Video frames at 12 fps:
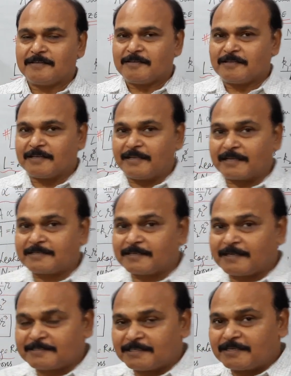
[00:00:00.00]
reaction
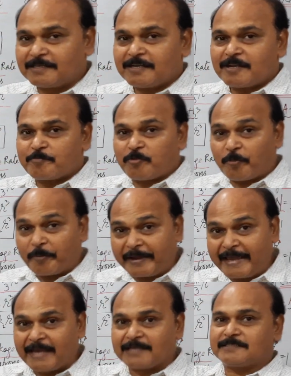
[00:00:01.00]
doesn't
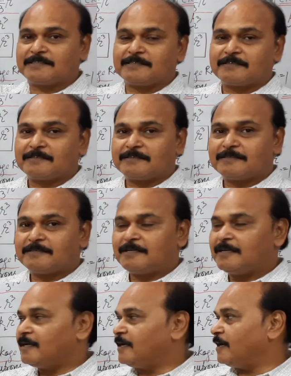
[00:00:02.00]
propagates,
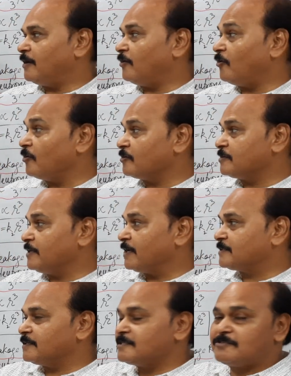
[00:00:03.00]
or
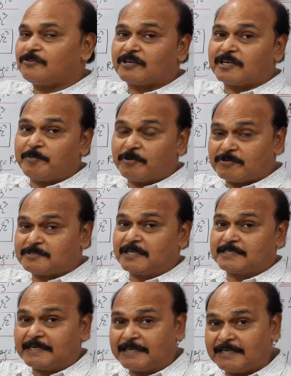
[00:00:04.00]
reaction is not able to
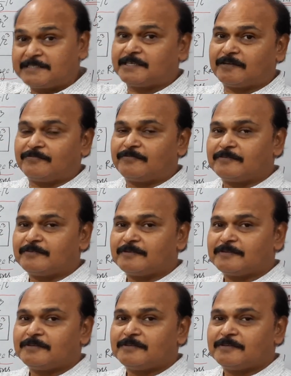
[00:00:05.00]
sustain itself.
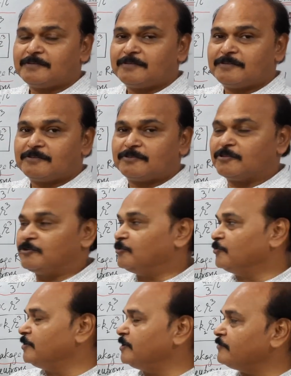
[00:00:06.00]
The
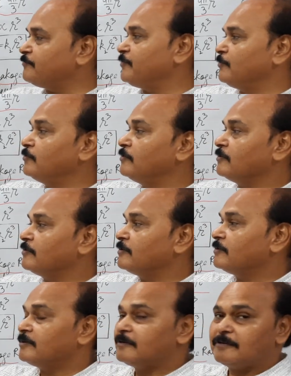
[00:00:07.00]
uranium fuel,
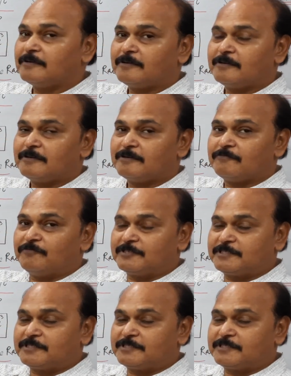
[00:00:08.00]
which